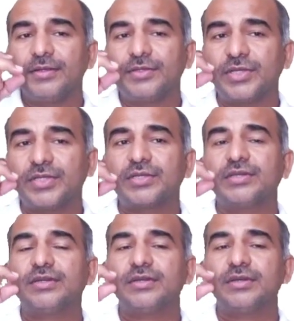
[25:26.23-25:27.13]
Just
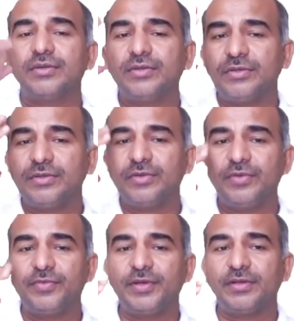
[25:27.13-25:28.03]
you
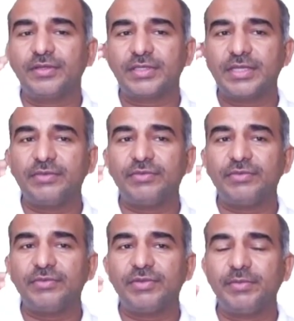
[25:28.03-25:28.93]
will feel skin
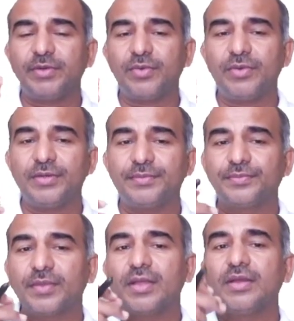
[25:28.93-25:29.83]
will be cold.
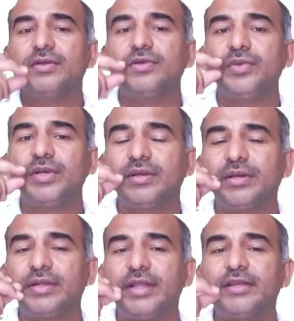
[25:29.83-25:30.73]
You
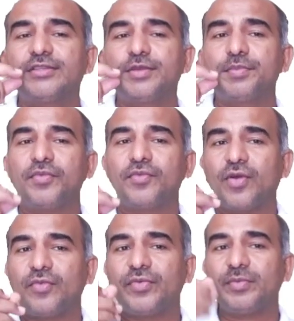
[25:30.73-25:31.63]
will take a sip of
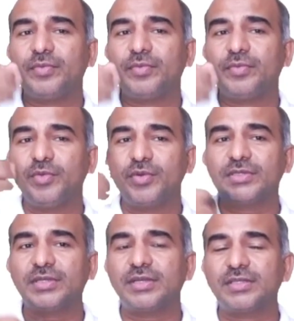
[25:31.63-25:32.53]
coffee, mucus
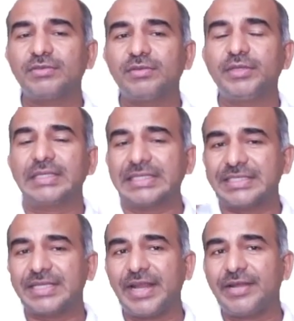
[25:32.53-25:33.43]
secretion will be
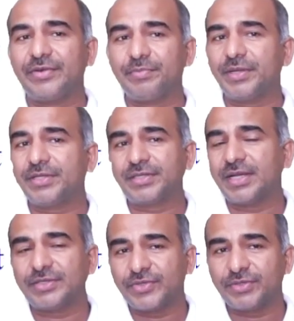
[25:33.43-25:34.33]
increased, GI activity,
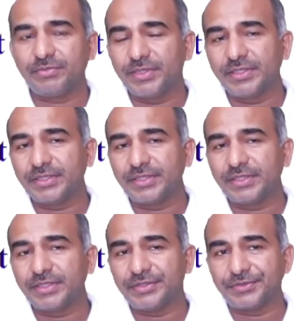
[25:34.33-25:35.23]
peristalsis will be
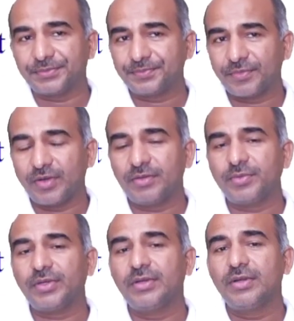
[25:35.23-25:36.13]
increased. Got the
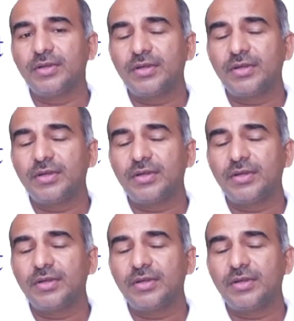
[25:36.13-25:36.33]
point?